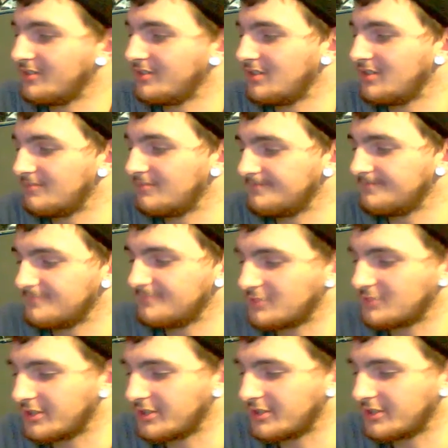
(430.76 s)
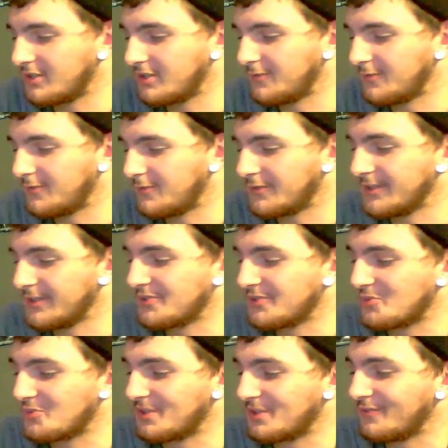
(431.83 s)
no. Mm-hmm. We're gonna go for. Should we
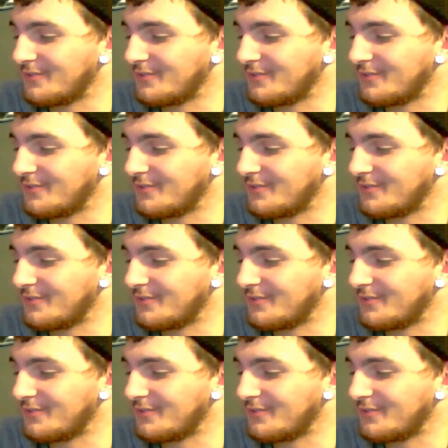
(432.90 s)
go for